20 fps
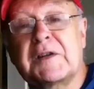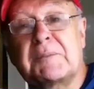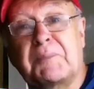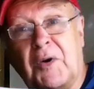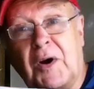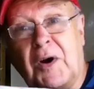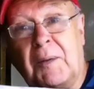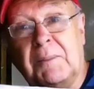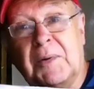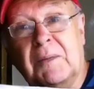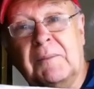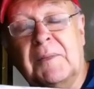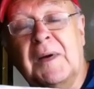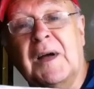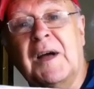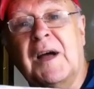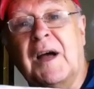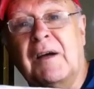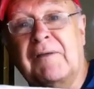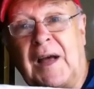the problem
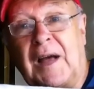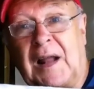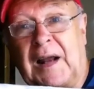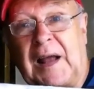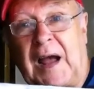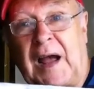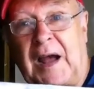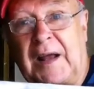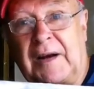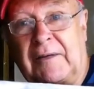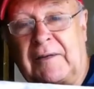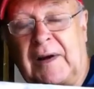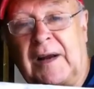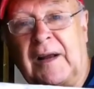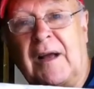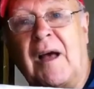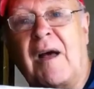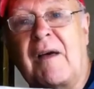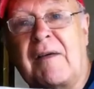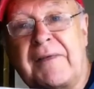of alligatoring.
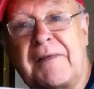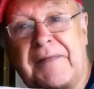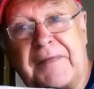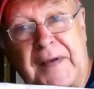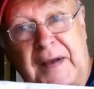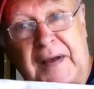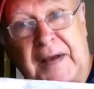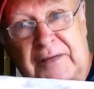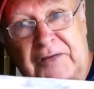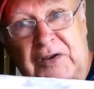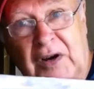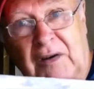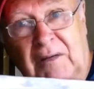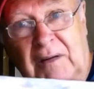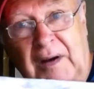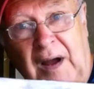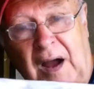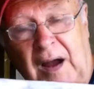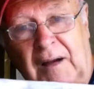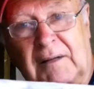Thick gel
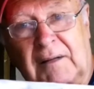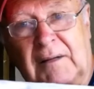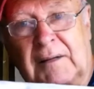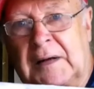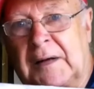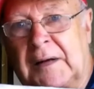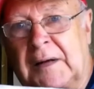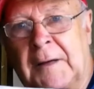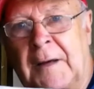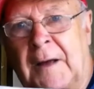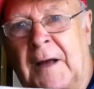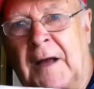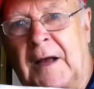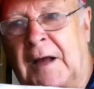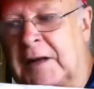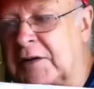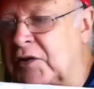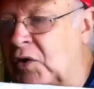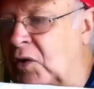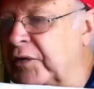coat.
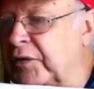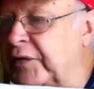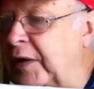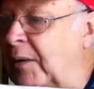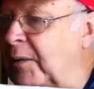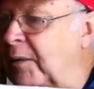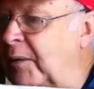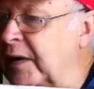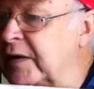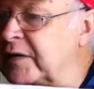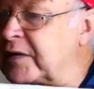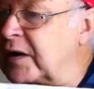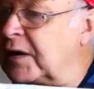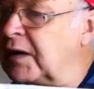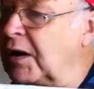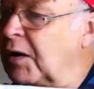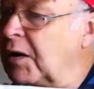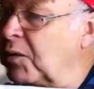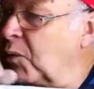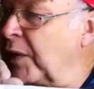It's also
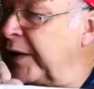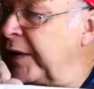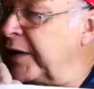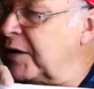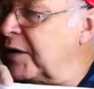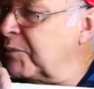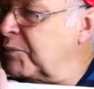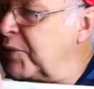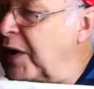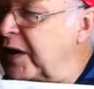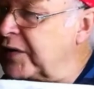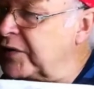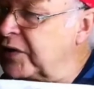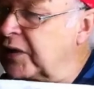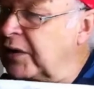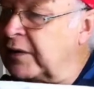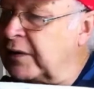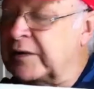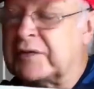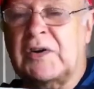easy when you're
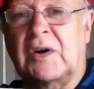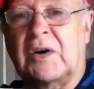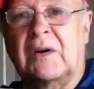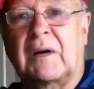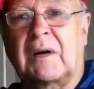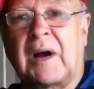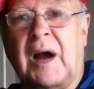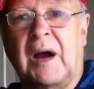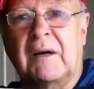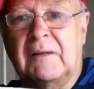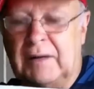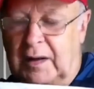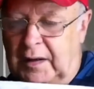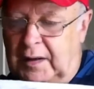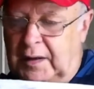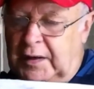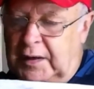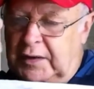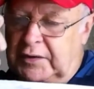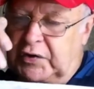brushing on gel coat
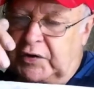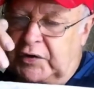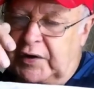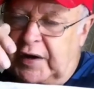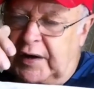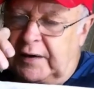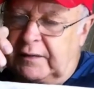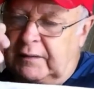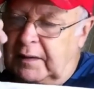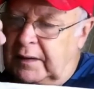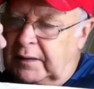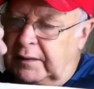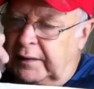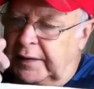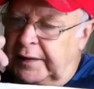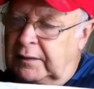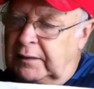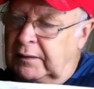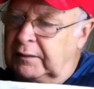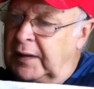to get
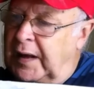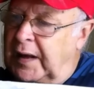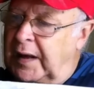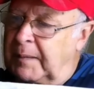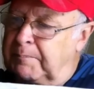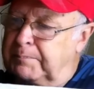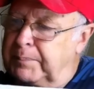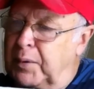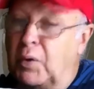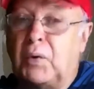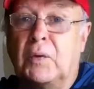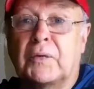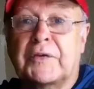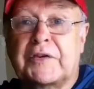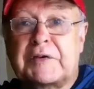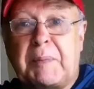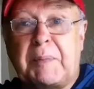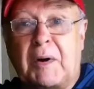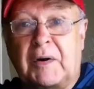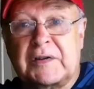little bald
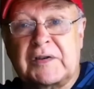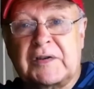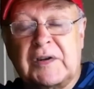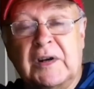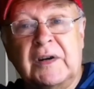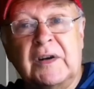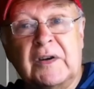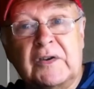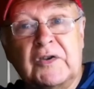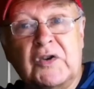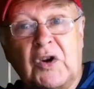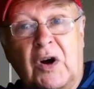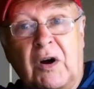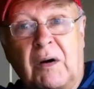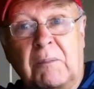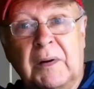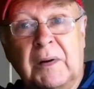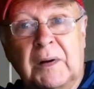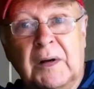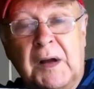spots in your
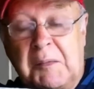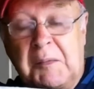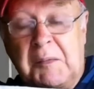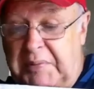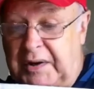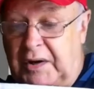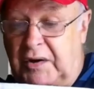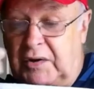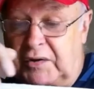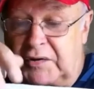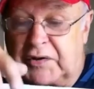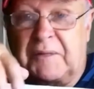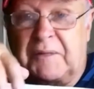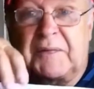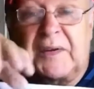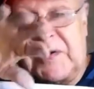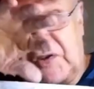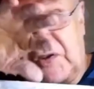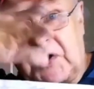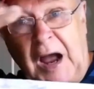job because of
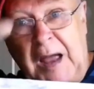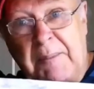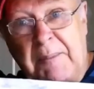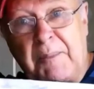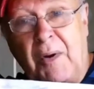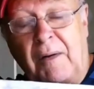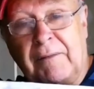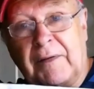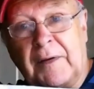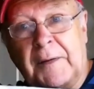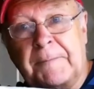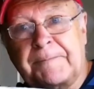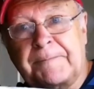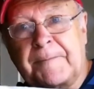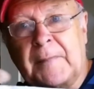the shape of it.